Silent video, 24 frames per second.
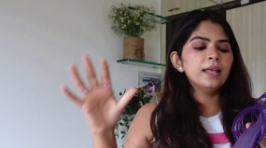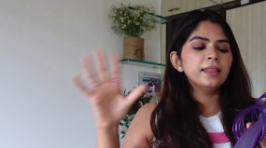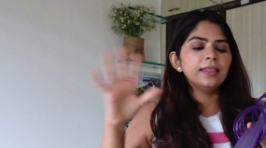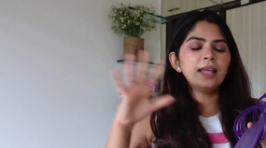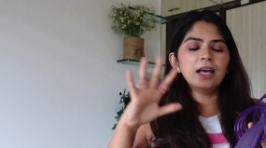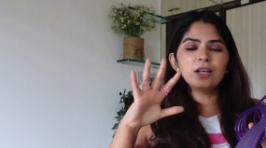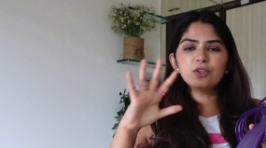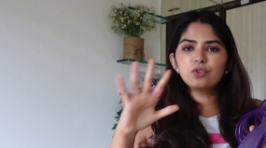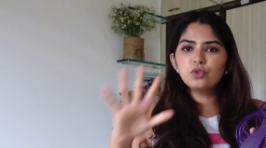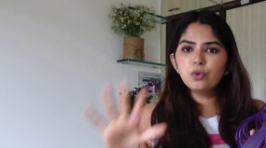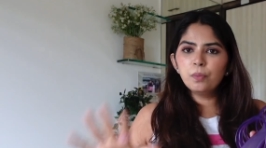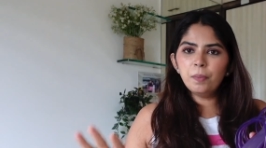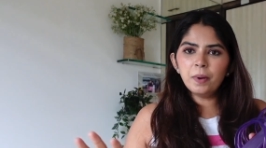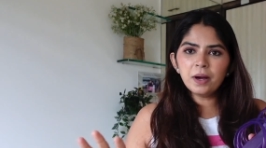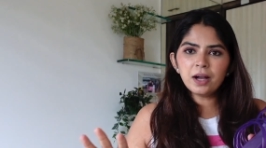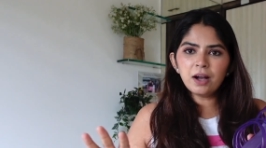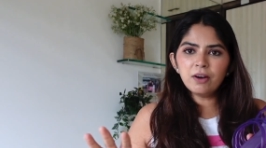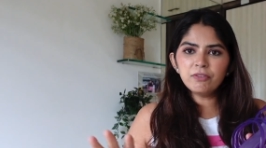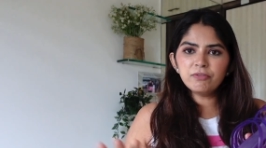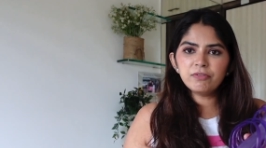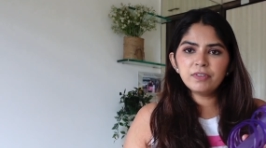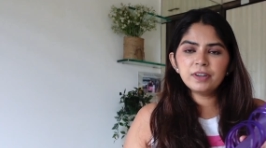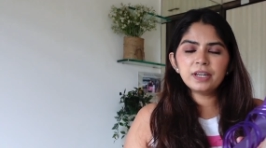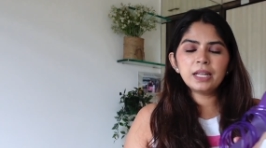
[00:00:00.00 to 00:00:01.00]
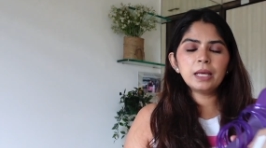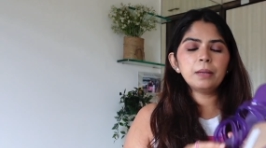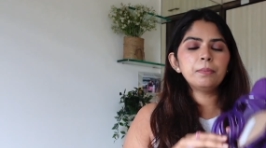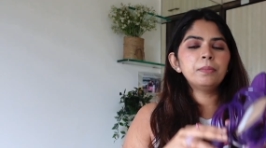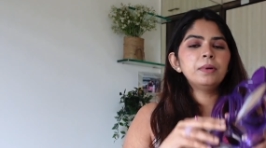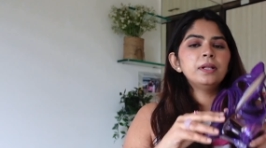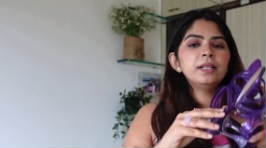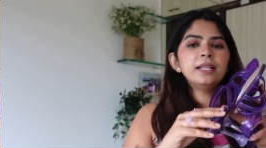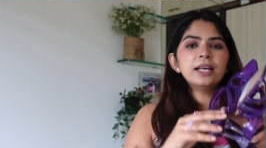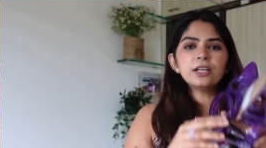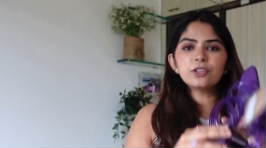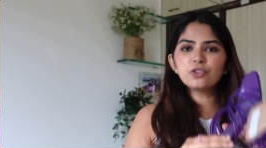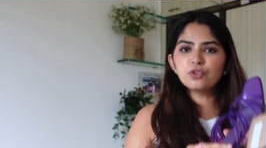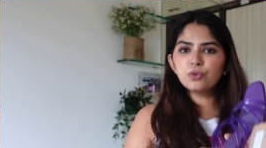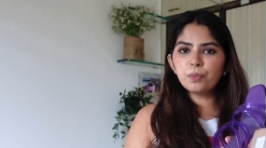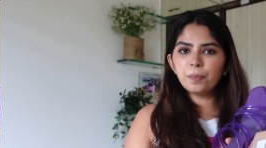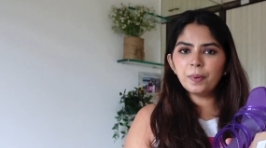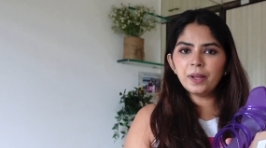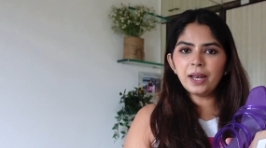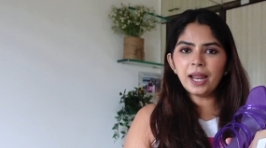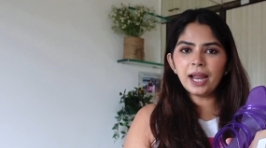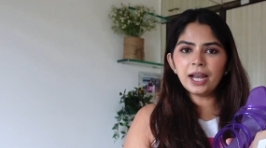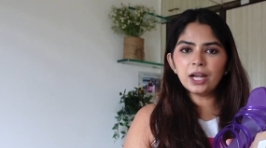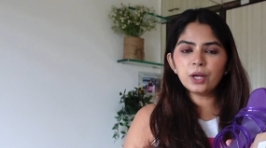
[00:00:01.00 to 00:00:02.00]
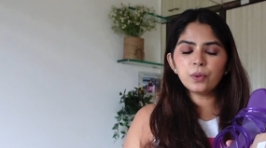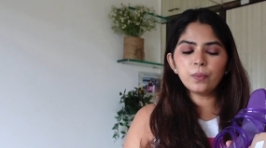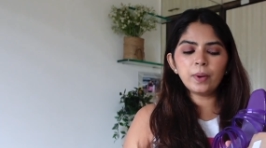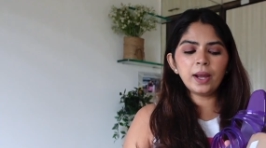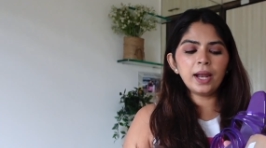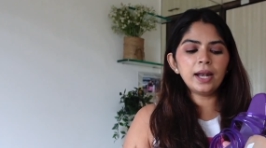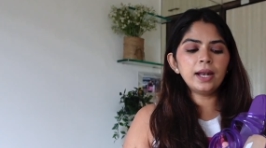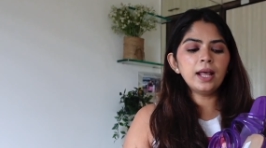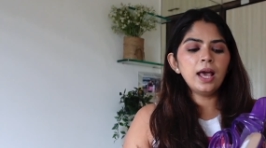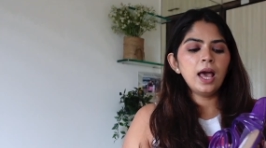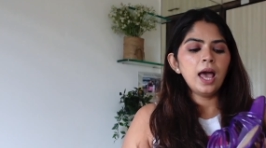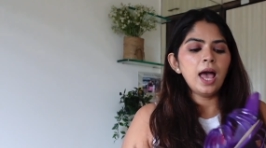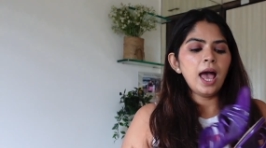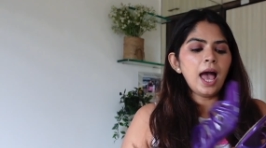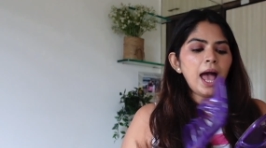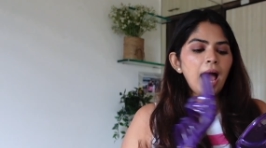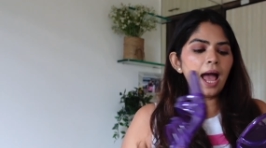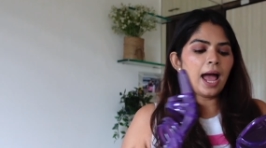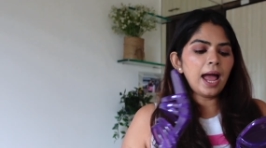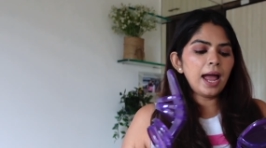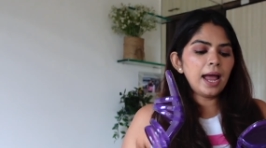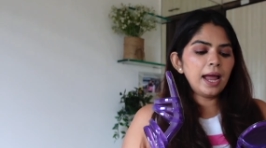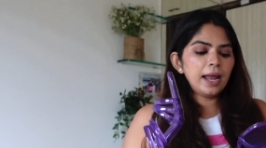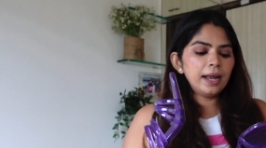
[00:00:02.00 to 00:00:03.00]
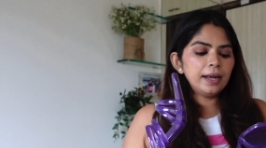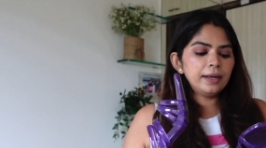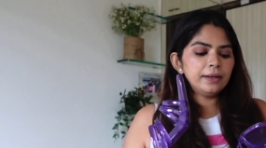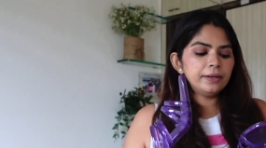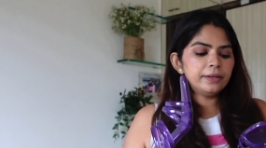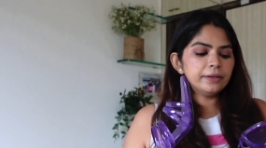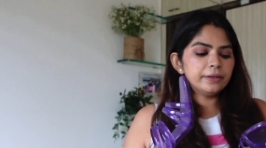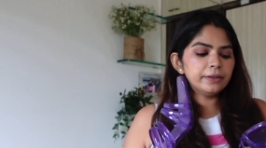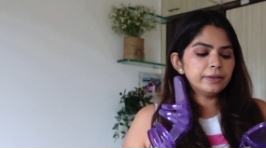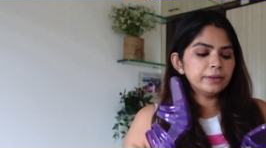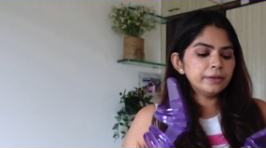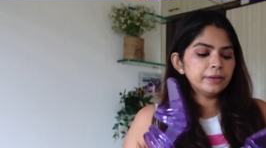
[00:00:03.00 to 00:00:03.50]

They're super comfortable. They're super lightweight, and